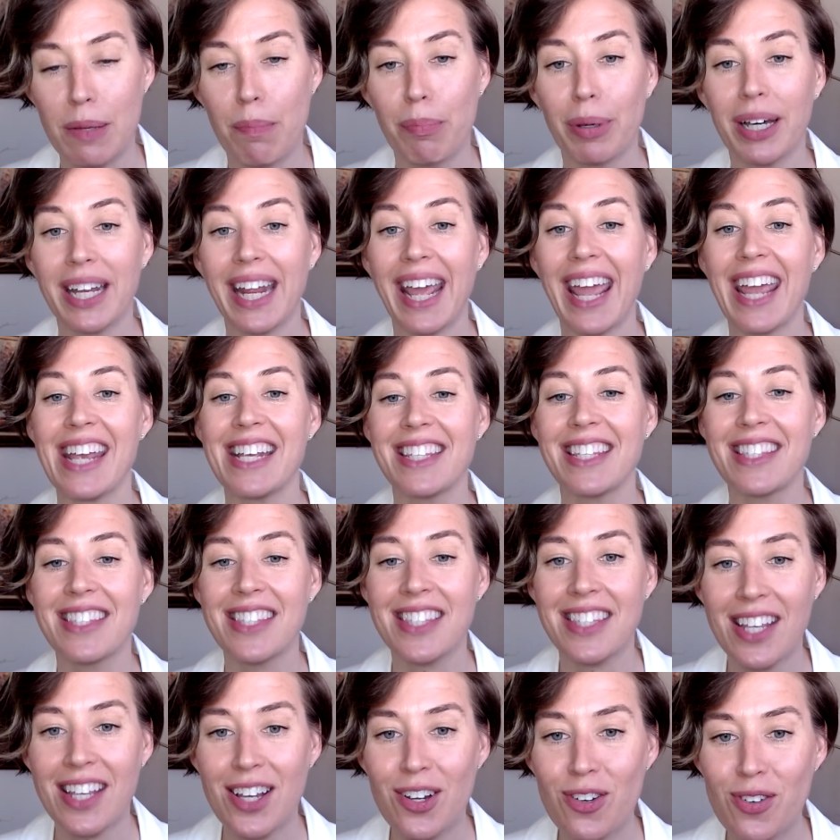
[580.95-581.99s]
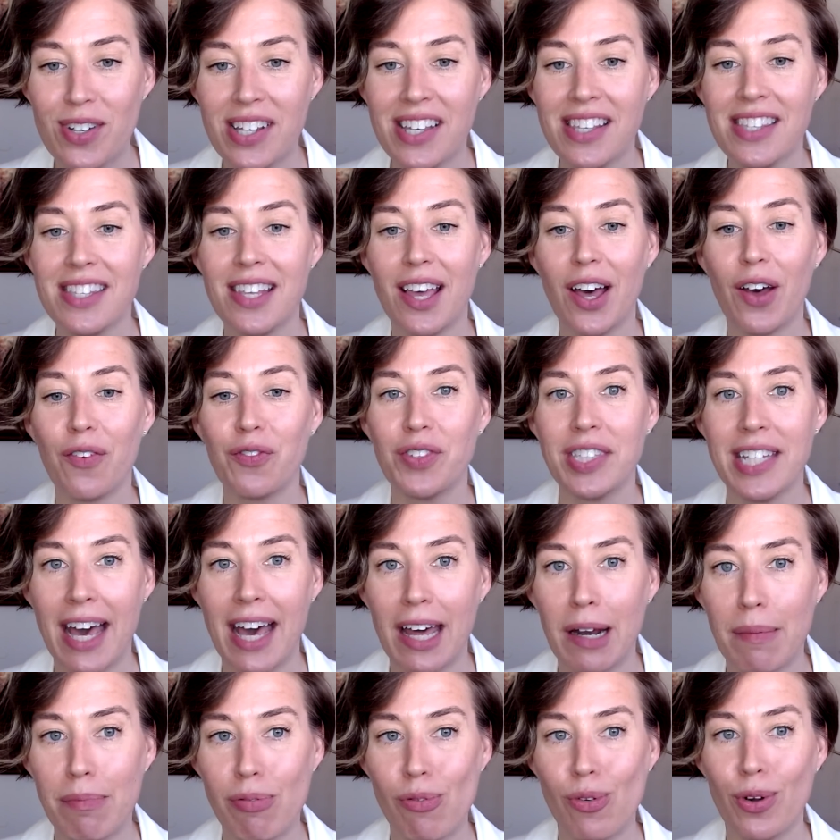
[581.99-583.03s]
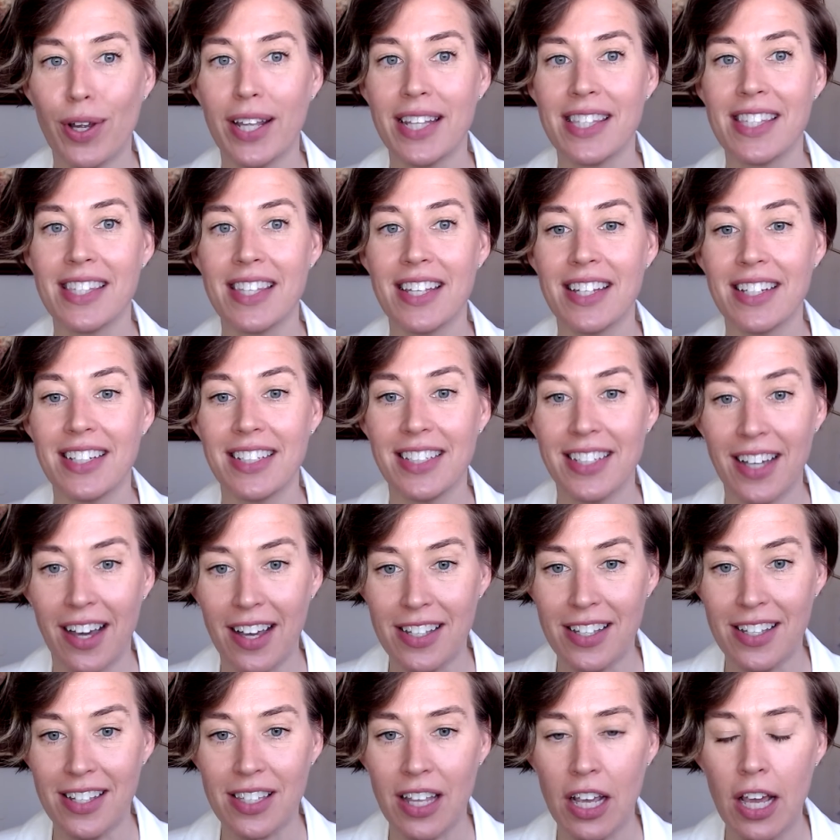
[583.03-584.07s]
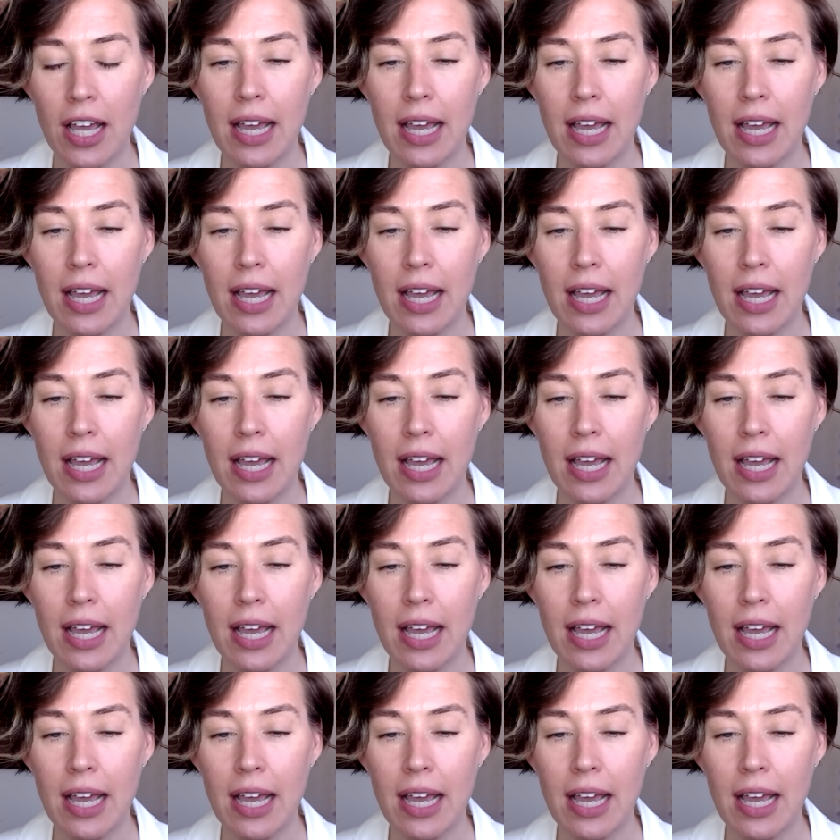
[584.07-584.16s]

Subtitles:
but a series of data points does.